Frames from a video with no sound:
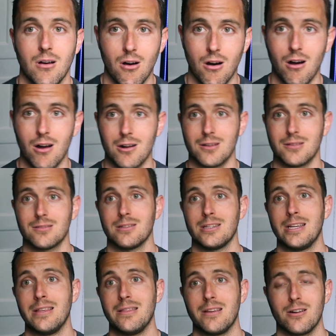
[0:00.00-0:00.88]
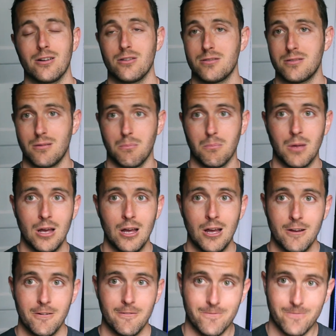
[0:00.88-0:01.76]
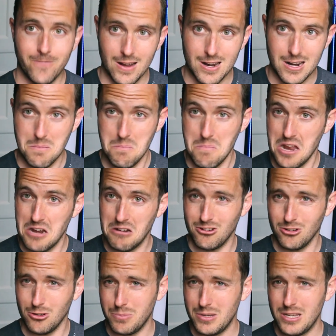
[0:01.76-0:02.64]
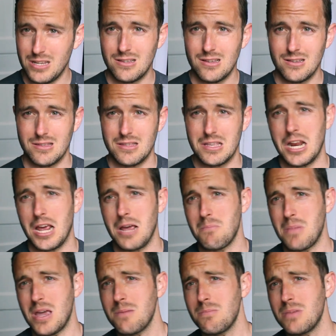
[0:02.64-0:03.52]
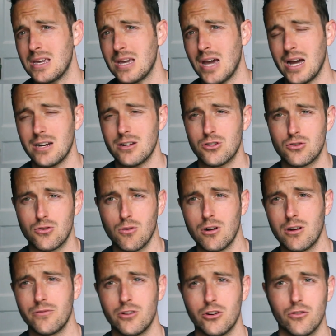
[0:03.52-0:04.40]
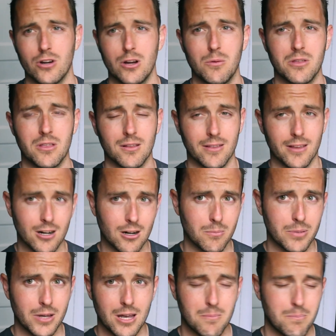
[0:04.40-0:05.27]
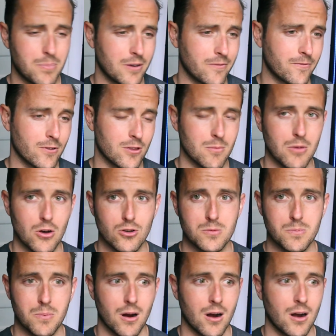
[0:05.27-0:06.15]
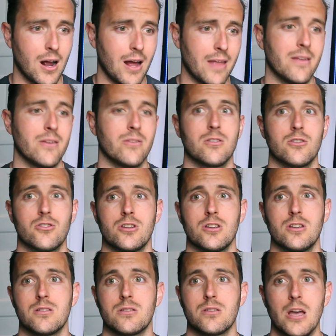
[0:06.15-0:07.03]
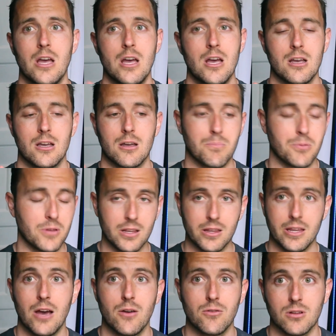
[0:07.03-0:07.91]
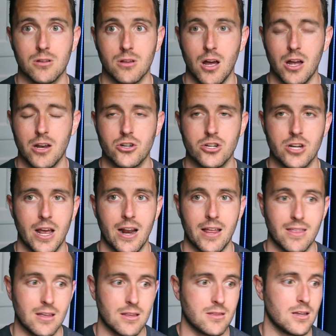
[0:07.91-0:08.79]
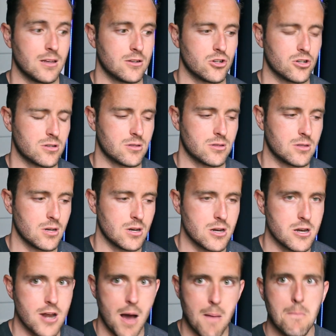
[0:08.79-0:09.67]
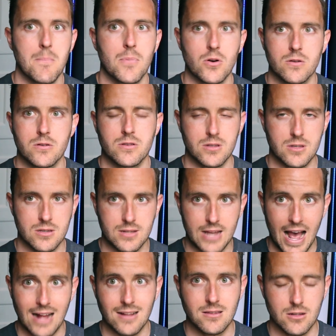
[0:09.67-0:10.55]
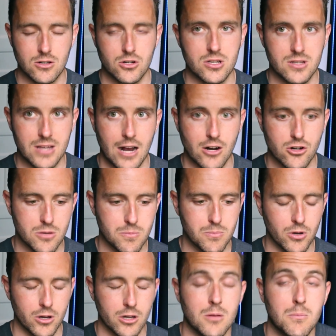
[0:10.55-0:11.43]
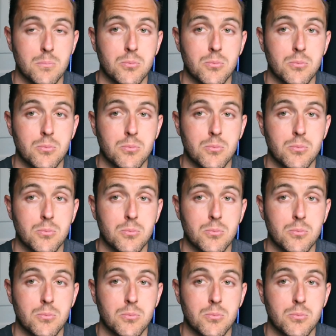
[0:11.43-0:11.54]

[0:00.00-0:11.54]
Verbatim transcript: honestly there are some fundamental pieces that I maybe kind of sort of agree with a little bit, but for the most part, I think that she is completely out to lunch. And I think that just the numbers, the stats that she's actually pulling, the